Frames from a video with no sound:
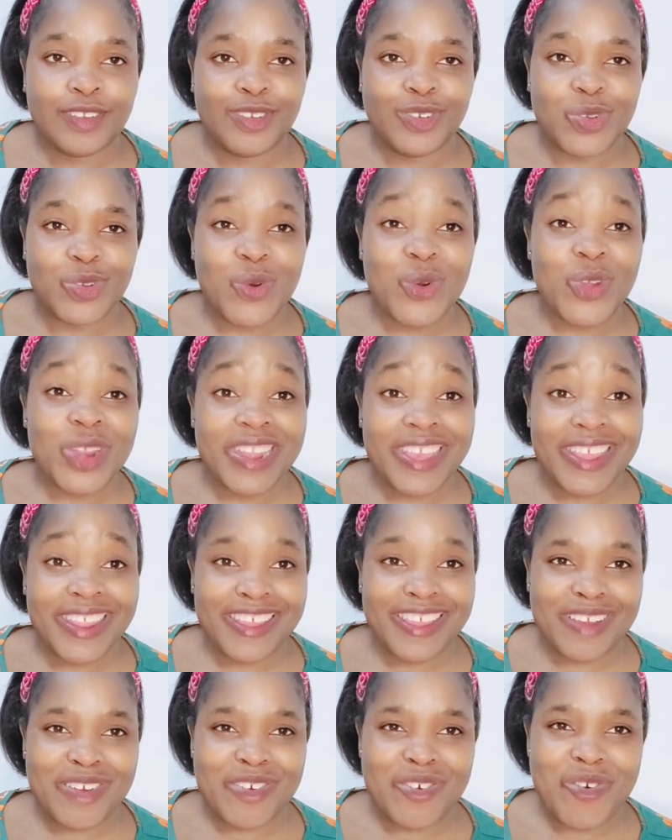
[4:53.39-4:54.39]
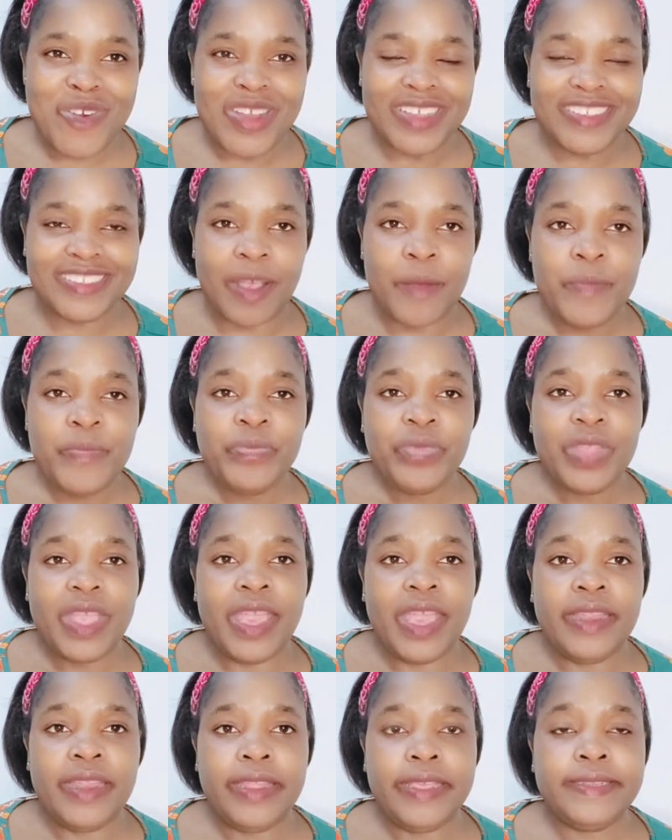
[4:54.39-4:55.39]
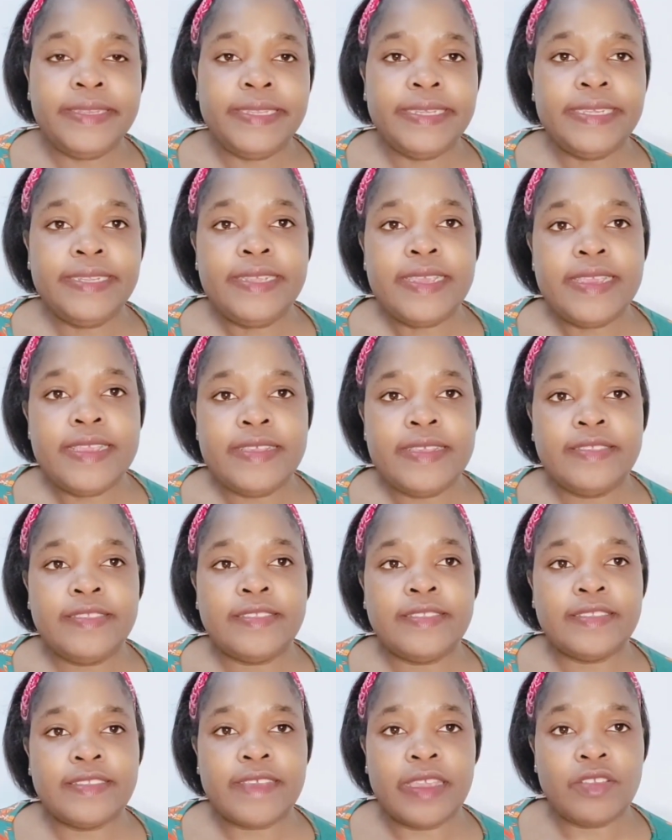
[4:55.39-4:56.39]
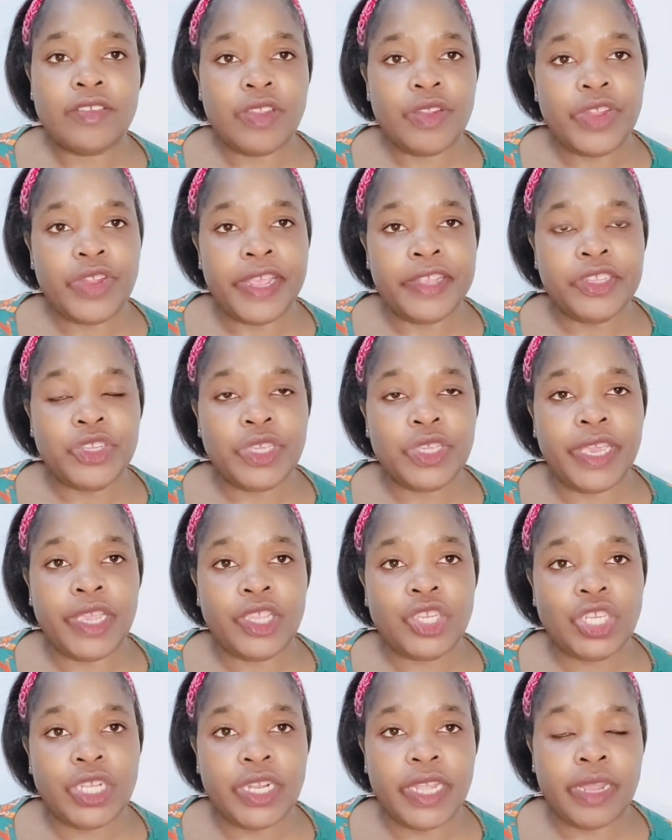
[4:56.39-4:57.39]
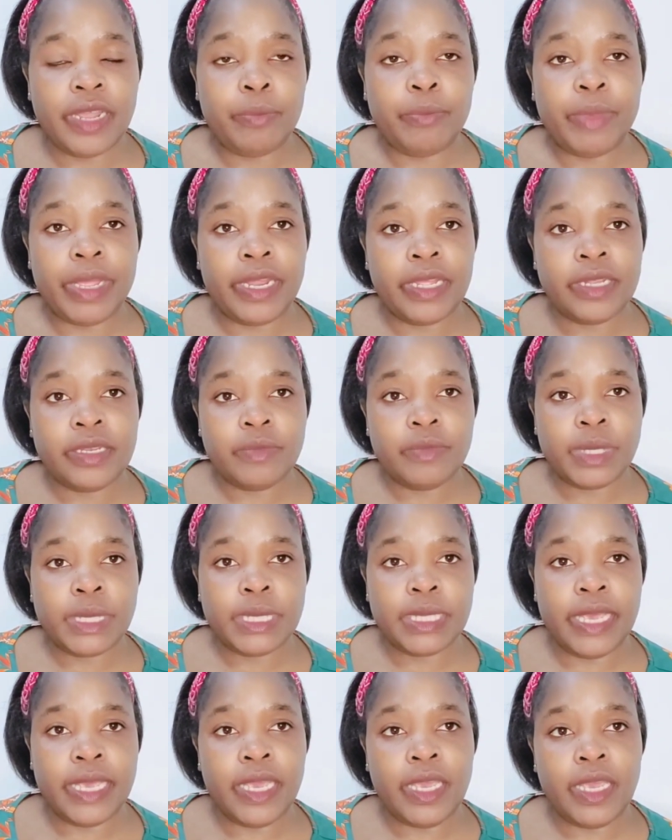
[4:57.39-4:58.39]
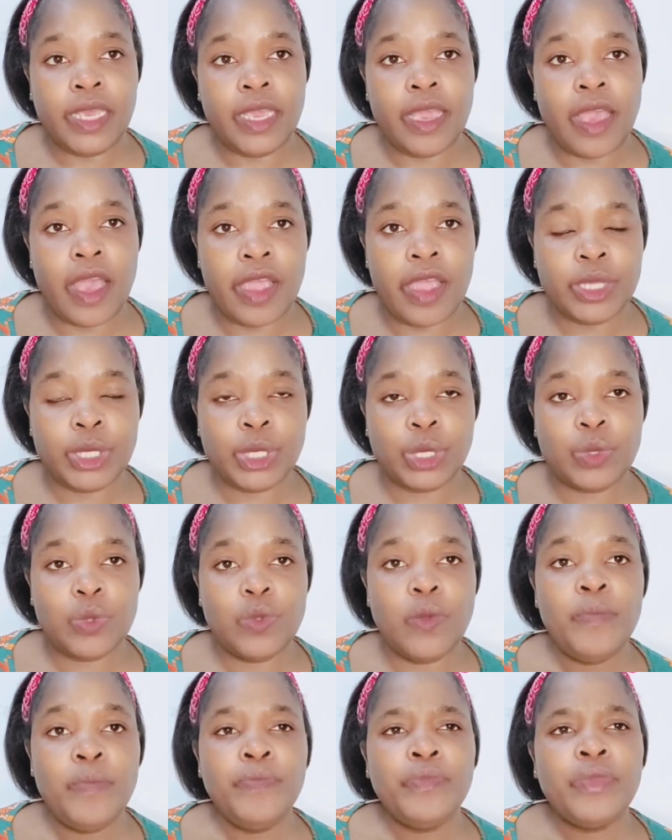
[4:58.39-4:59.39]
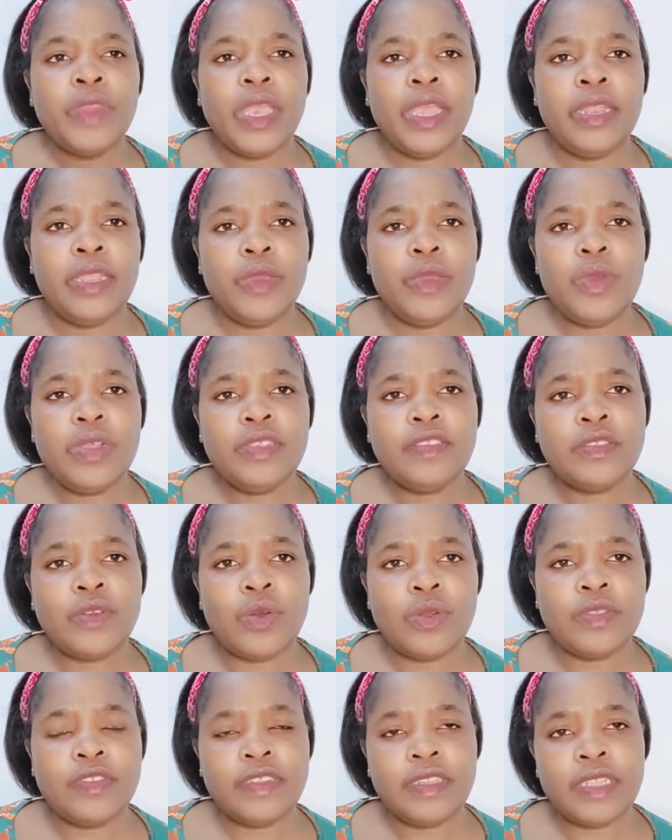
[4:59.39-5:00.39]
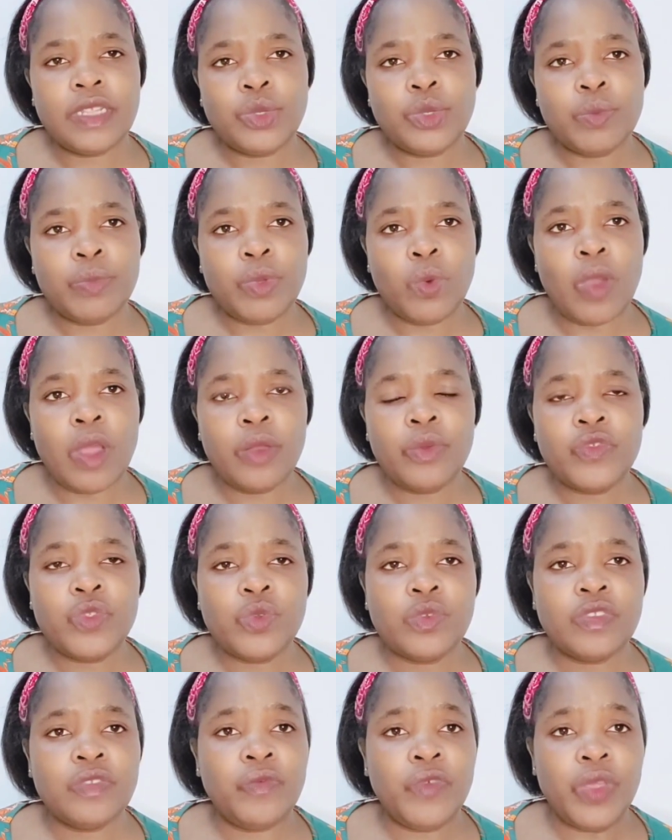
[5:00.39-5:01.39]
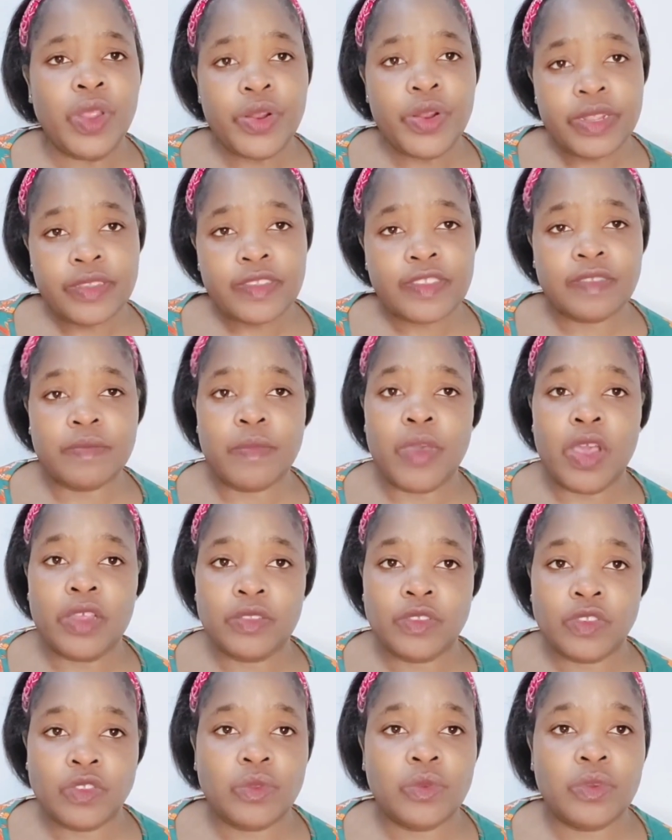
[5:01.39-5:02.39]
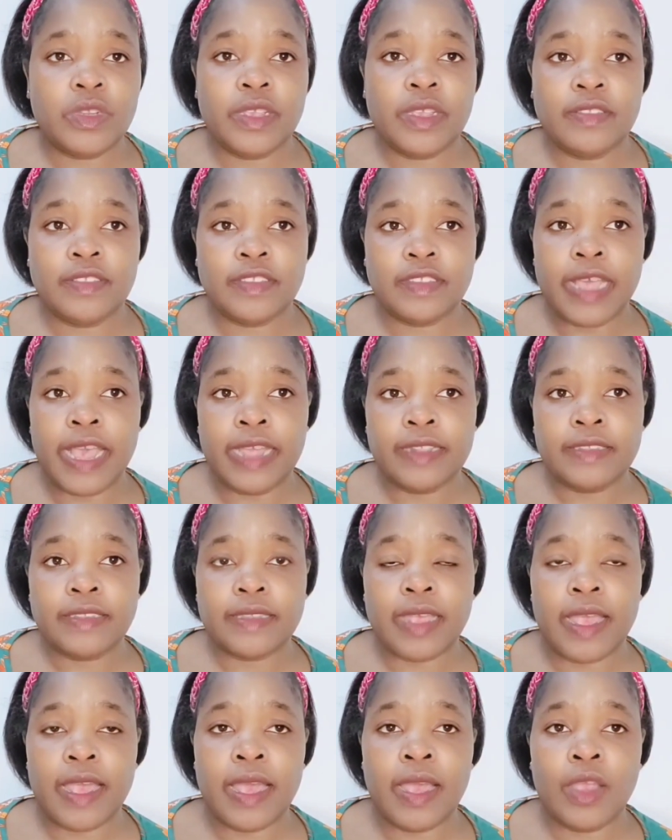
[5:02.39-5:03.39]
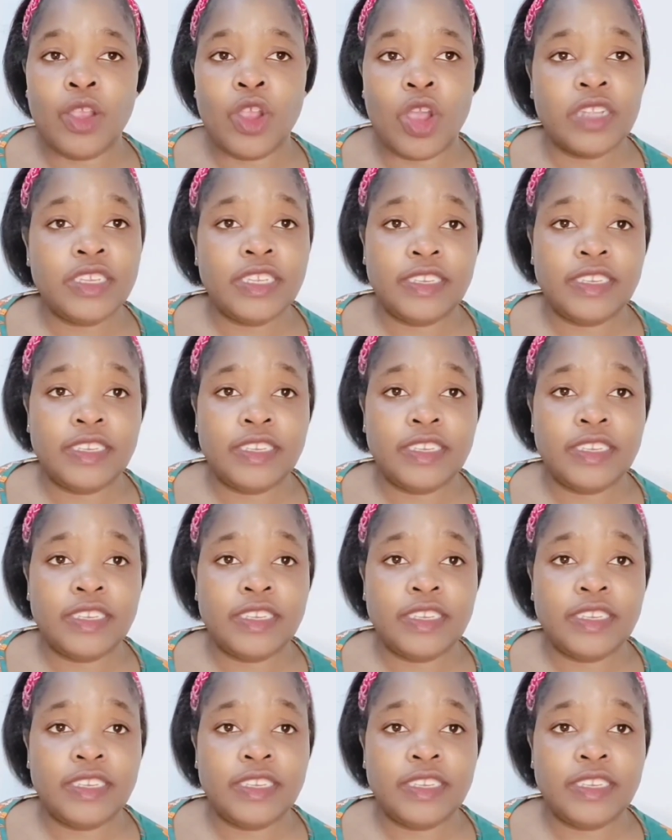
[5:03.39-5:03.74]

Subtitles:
Kuwaza. And he did his secondary education at Bernard Mzeki High School. And he was considered to be one of those very smart students that got